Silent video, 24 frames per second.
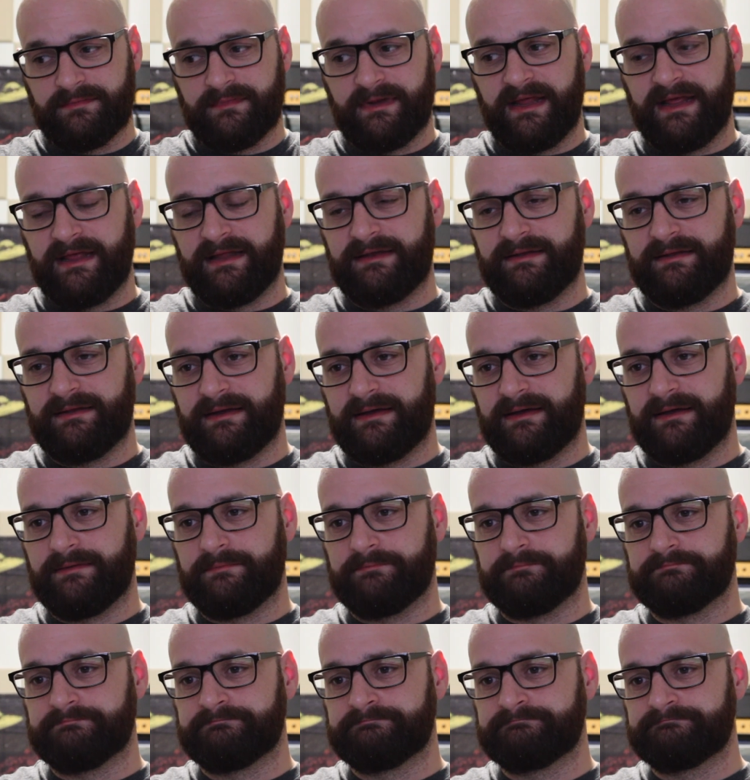and
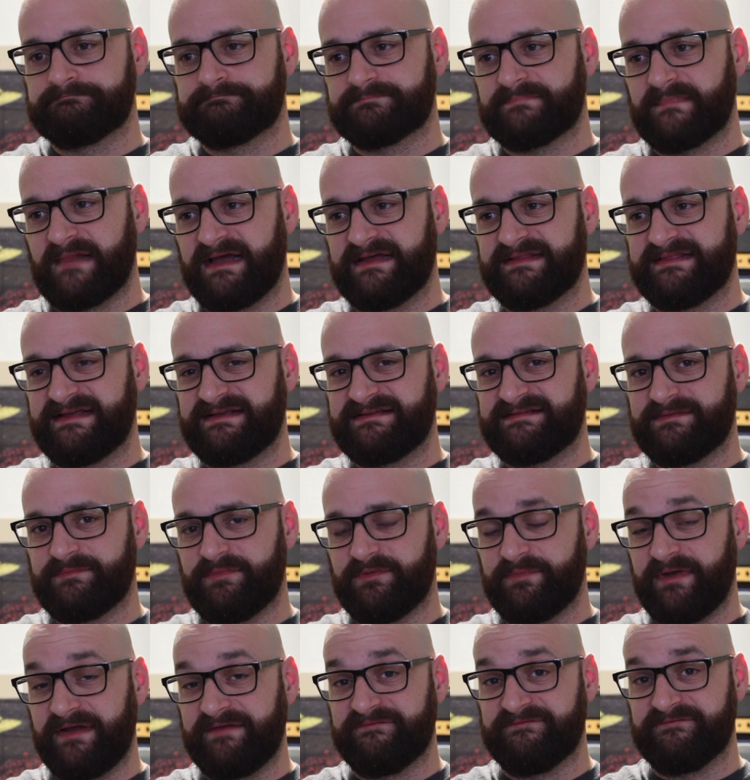I think some
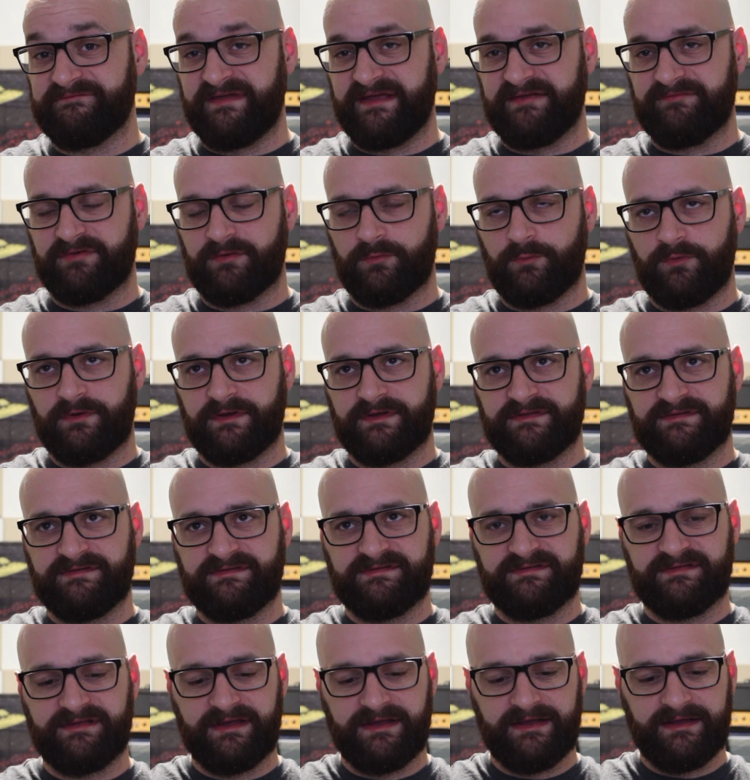of my favorite
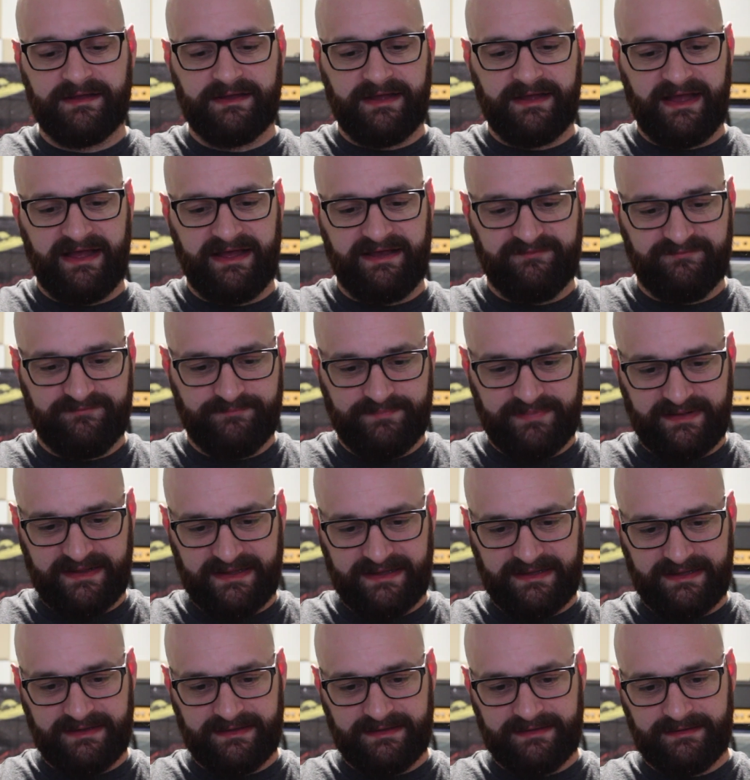ones have
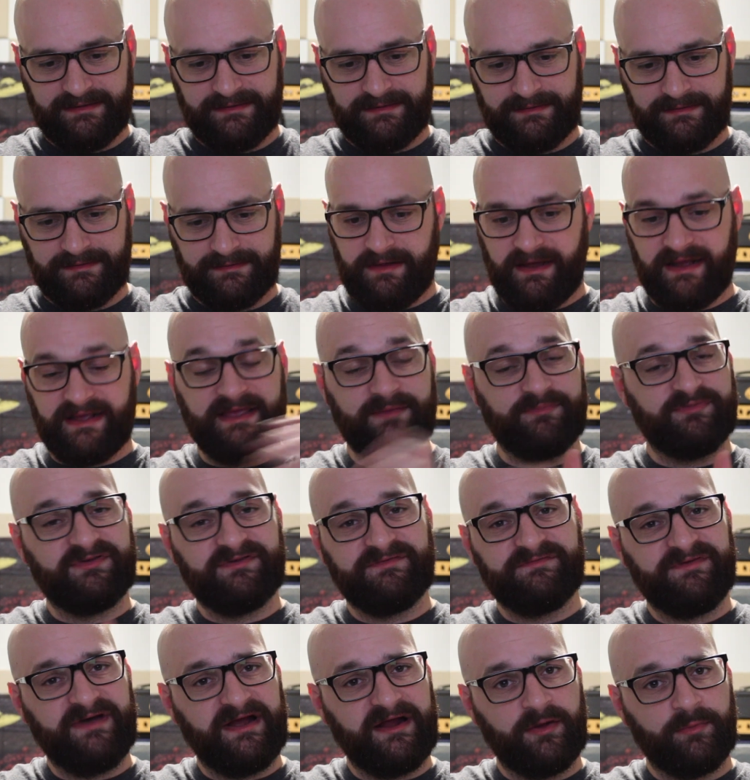been a
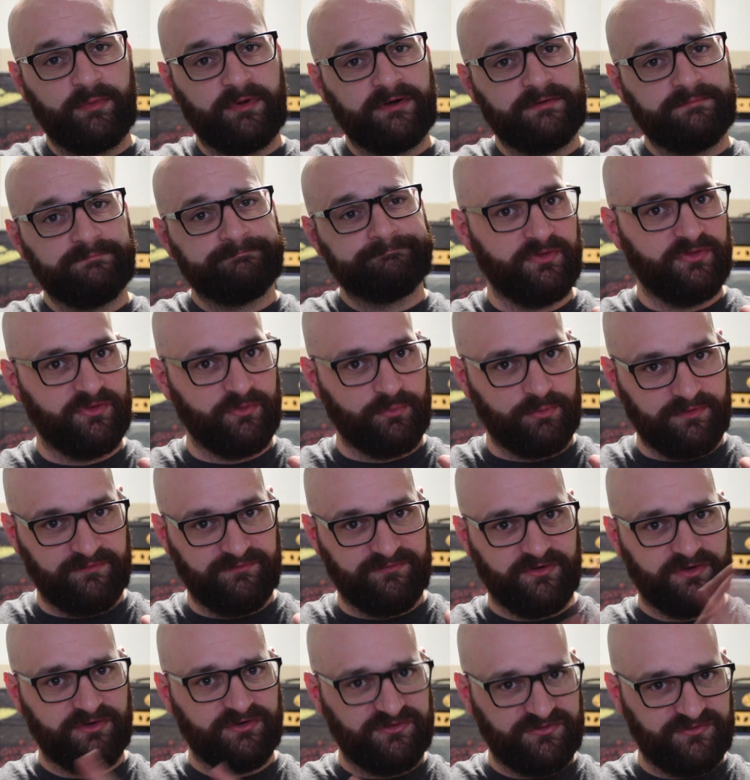Gibson Firebird, the
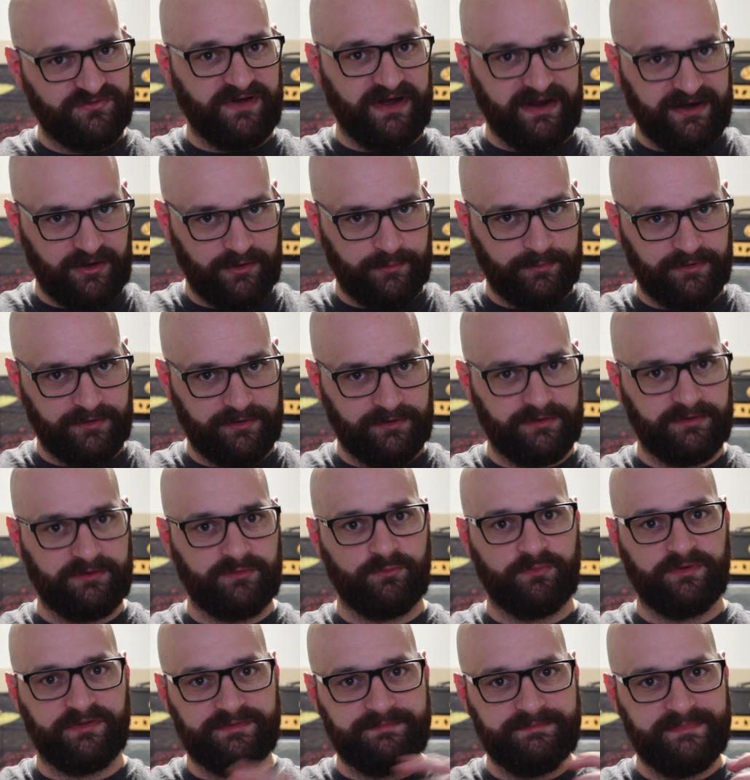Reverse
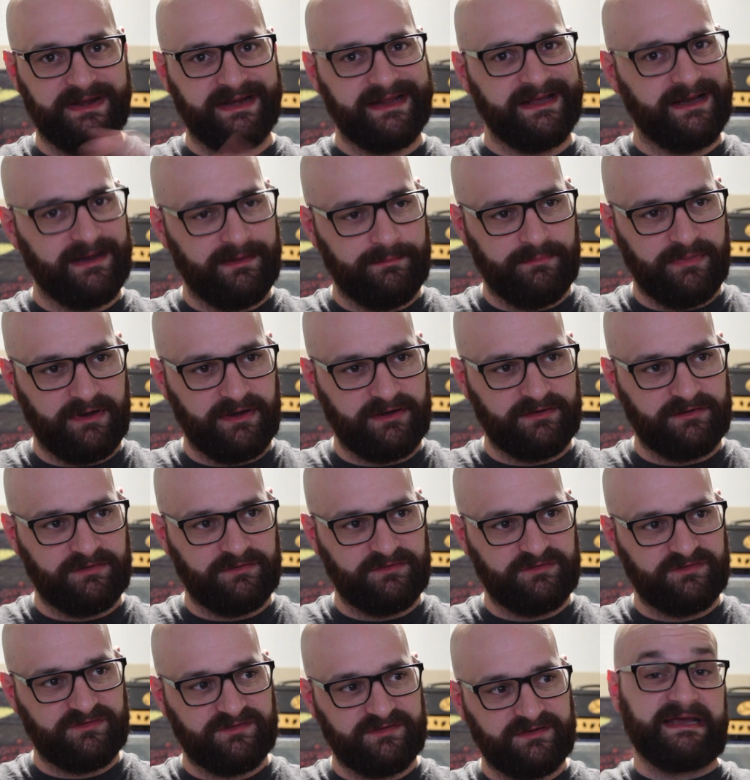Firebird with mini
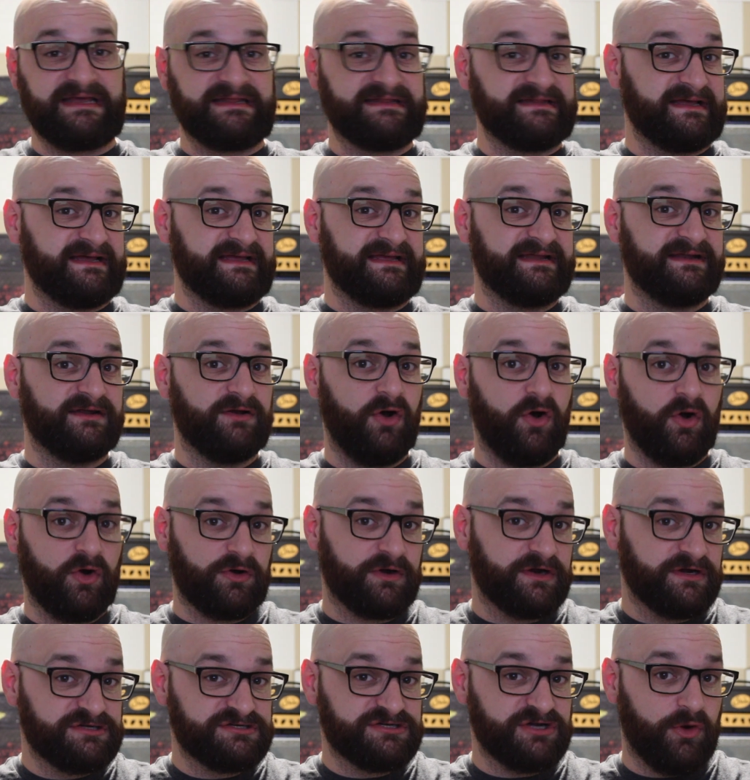humbuckers, and like an
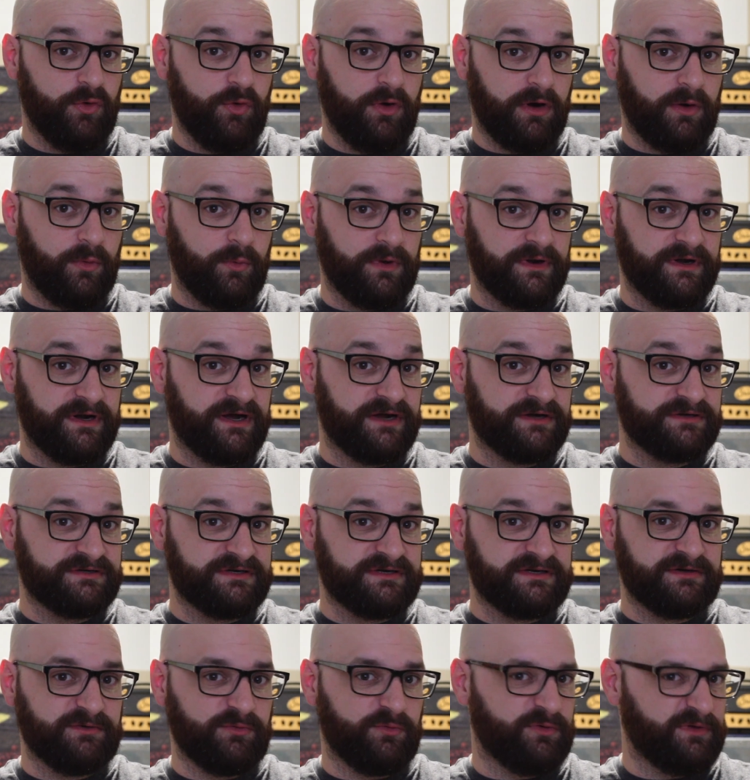orange
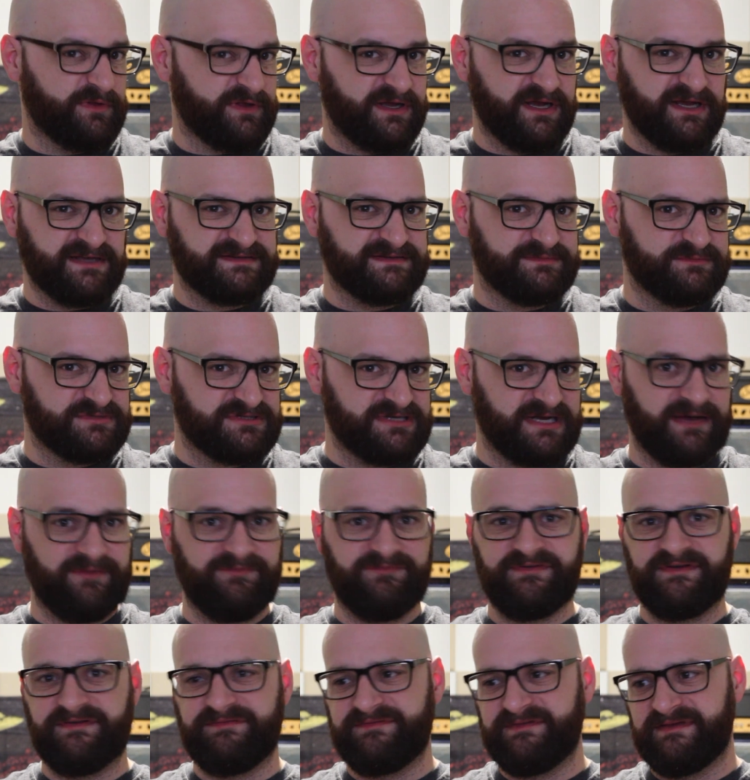OR100 or the Custom Shop
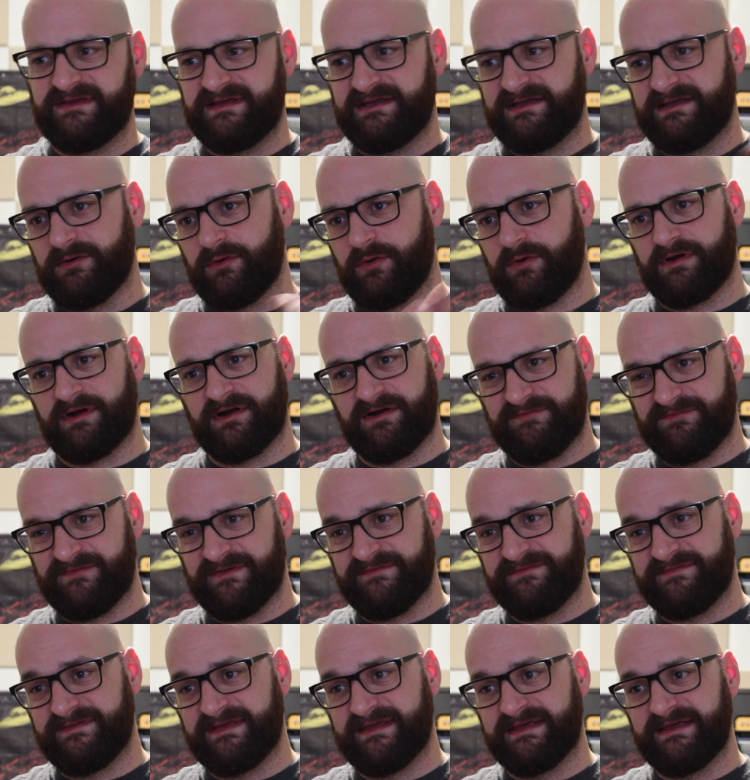50,
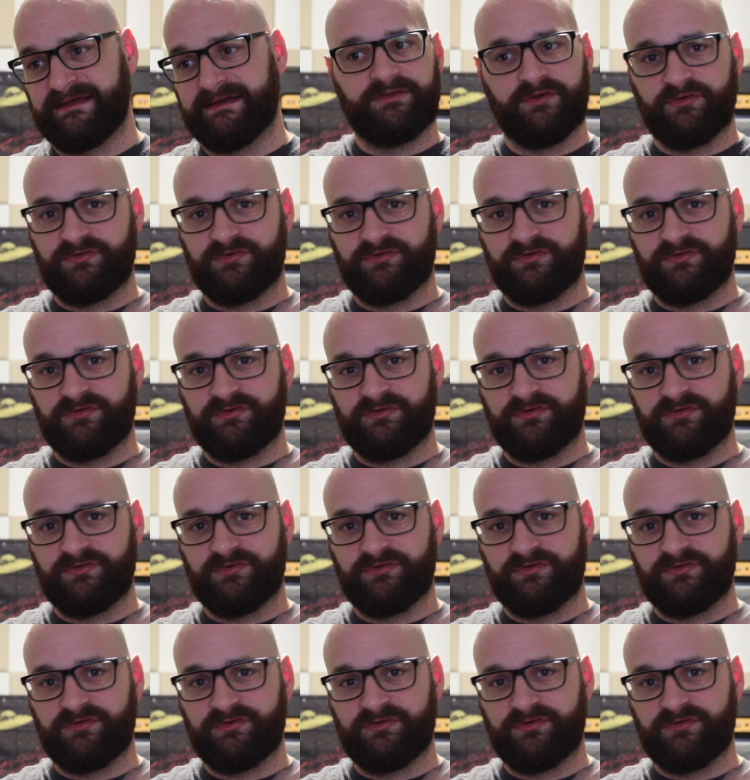OR50.